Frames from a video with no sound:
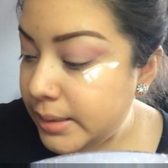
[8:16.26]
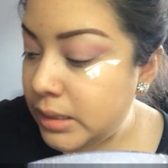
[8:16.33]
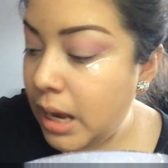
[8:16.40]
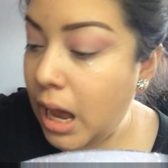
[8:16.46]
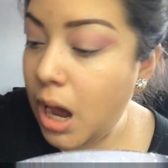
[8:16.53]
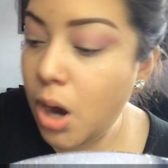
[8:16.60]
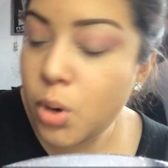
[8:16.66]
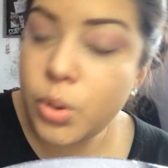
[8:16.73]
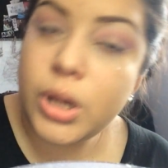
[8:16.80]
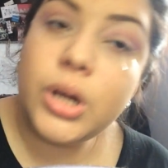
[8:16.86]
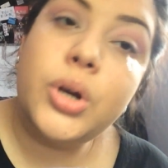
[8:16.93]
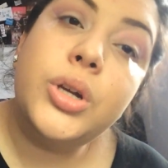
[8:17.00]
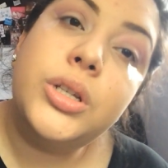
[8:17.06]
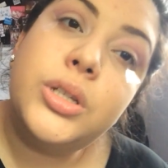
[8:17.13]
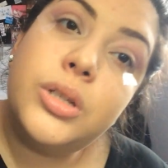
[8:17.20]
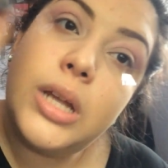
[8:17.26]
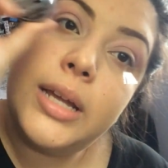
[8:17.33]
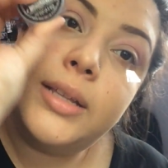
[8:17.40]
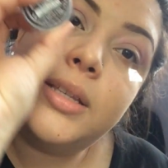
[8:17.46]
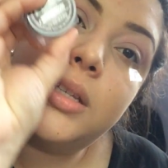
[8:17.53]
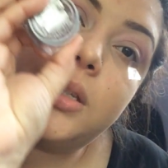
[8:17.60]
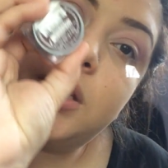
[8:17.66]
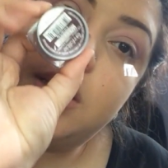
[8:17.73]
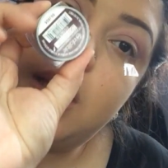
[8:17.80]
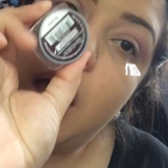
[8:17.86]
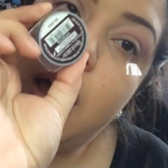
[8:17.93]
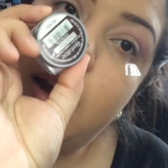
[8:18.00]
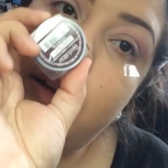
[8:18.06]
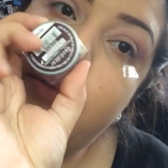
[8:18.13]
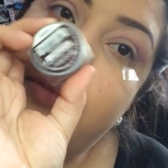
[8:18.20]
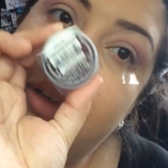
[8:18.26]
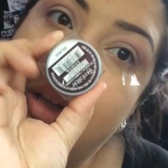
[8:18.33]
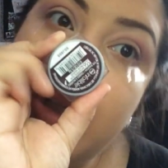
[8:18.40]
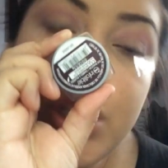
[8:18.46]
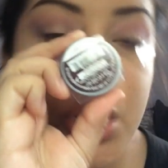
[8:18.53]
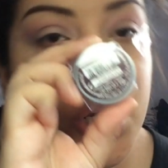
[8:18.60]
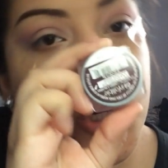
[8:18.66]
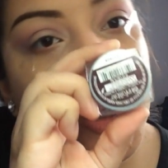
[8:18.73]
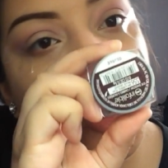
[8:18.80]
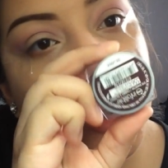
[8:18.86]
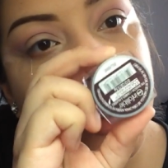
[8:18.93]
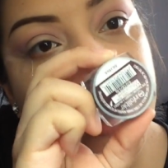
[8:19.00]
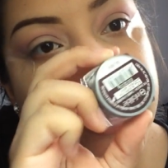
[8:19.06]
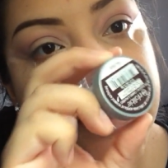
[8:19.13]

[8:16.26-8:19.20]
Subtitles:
Now we are going to take the star of the show.